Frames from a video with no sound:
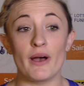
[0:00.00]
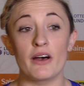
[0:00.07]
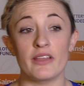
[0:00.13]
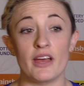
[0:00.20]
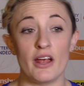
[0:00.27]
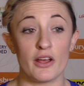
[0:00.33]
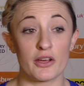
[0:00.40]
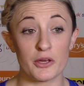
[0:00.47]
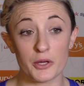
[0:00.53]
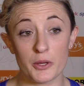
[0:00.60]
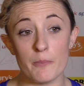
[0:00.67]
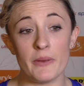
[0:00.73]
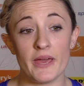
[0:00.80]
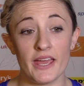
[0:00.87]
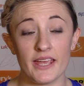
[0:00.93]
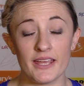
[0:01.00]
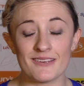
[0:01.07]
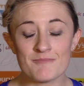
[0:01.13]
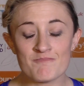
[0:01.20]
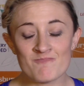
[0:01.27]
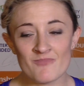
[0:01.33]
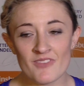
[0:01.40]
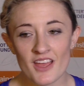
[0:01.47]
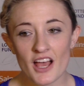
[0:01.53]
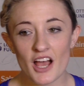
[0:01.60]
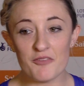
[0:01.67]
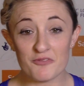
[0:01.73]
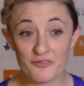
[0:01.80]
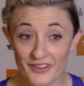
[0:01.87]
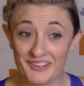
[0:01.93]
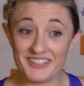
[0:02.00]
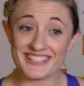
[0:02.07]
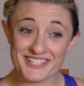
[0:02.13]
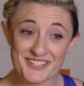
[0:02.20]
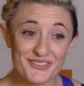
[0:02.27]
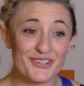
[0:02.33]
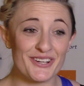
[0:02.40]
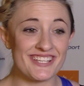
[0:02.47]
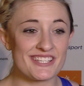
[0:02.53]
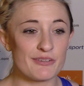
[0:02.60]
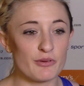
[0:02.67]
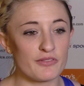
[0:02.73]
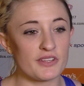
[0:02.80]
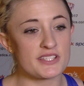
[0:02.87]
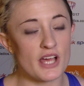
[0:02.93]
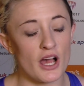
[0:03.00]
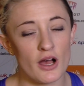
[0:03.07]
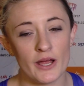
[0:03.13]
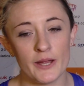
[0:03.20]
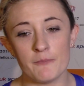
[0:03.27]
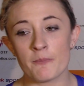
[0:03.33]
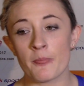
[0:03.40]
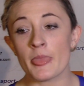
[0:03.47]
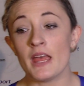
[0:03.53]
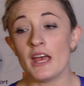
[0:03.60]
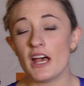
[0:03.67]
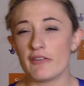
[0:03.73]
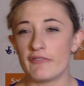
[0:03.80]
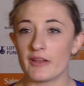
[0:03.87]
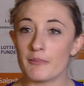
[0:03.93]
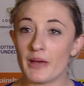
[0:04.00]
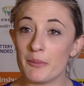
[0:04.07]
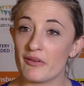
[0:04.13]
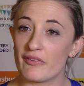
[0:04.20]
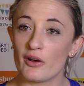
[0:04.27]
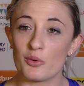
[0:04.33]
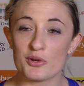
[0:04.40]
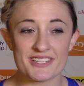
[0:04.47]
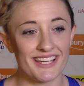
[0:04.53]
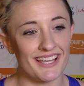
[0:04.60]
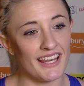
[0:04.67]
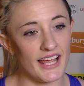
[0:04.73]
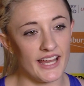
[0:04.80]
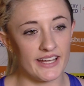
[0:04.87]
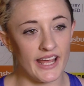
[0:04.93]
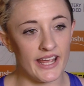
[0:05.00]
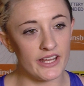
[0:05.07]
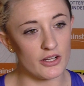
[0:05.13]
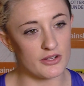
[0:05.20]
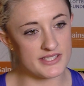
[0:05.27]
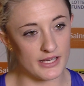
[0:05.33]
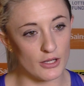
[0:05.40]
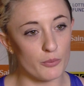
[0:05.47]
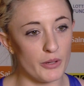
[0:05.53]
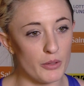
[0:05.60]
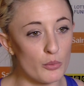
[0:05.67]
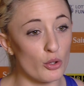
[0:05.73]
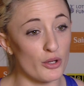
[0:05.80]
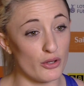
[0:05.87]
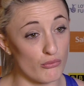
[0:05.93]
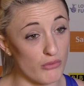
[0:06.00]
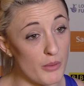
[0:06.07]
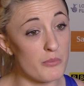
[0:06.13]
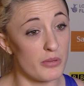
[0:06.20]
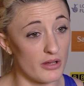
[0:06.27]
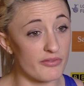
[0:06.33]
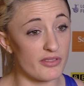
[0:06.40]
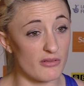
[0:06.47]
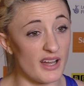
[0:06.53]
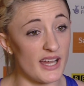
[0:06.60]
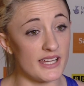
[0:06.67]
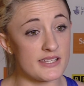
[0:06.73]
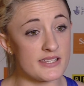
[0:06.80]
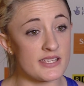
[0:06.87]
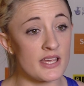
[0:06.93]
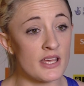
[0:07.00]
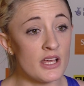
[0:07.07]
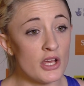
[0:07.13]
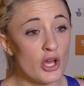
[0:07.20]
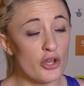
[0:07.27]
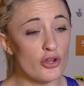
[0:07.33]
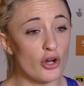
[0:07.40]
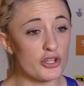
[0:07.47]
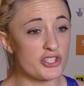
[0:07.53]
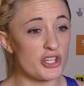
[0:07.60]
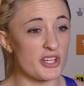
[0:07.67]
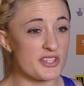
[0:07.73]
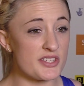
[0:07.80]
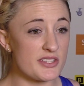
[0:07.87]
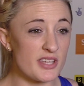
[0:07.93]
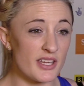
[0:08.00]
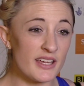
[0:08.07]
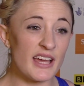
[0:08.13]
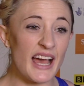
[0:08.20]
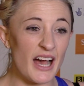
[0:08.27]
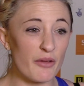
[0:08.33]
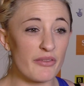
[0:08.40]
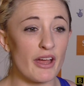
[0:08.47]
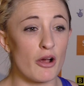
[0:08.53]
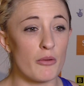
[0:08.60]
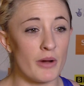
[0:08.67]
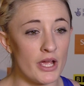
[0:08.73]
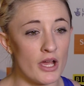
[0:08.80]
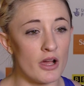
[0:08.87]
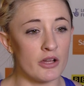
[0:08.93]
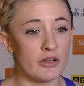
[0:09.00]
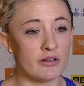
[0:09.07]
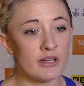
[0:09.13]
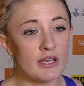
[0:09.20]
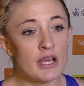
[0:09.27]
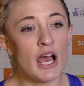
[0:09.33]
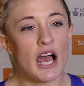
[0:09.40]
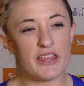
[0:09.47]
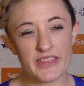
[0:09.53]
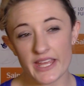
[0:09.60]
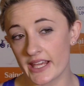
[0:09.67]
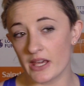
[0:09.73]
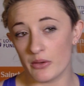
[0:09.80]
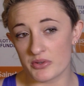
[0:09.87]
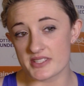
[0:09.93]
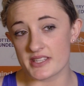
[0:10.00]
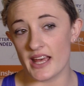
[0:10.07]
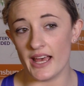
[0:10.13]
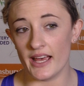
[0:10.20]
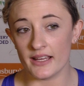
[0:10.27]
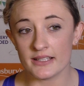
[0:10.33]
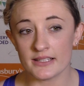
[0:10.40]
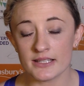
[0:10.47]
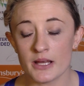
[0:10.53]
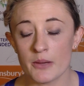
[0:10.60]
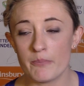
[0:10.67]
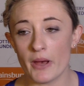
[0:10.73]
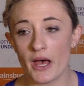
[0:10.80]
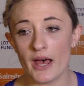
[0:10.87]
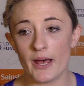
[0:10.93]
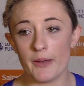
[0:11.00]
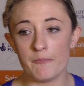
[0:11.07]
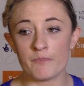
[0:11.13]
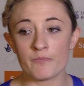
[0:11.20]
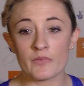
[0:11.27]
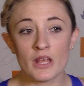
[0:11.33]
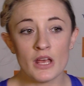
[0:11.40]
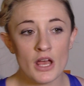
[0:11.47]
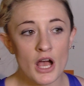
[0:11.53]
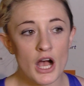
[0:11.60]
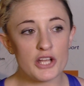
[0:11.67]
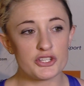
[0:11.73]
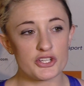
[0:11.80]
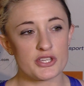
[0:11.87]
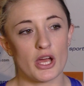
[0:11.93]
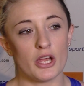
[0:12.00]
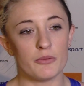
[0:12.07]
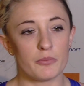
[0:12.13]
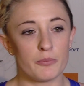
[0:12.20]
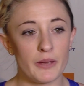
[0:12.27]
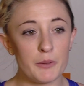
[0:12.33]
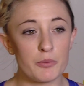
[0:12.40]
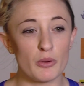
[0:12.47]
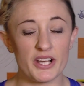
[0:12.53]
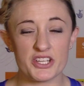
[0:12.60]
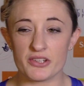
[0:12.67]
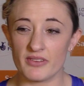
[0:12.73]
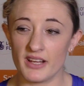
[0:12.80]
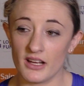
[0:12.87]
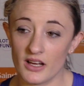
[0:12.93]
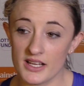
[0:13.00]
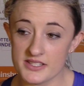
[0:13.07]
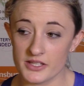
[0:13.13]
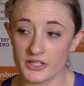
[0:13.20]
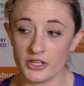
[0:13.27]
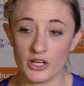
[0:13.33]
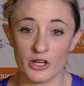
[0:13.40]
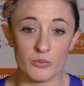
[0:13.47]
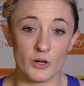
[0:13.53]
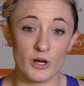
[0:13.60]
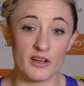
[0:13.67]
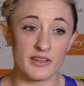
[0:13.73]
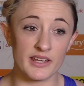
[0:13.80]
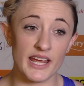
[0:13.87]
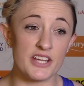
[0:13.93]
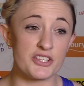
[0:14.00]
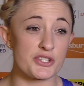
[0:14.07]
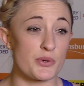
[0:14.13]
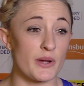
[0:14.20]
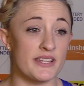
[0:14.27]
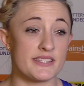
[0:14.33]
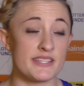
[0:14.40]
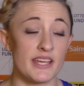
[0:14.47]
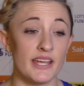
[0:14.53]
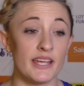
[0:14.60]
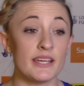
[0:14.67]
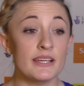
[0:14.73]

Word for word: out there and I can compete. I'm very disappointed with the time. I think maybe if I wasn't in lane eight and I was a little bit more in the rumble of the race, not just out there on my own, I think it was there. But um, I just hope people actually realise that, you know what, at the age of 20,